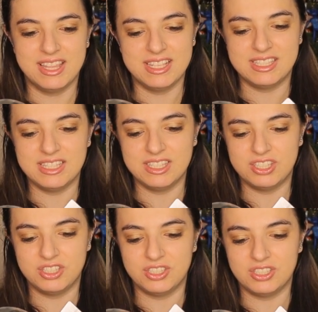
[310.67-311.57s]
This is
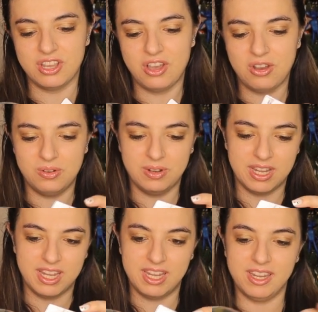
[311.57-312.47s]
so
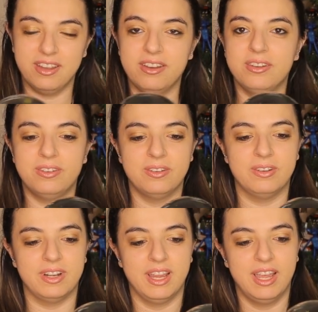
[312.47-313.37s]

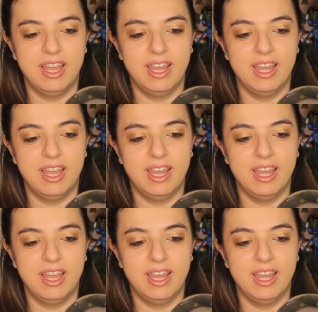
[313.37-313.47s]
cute!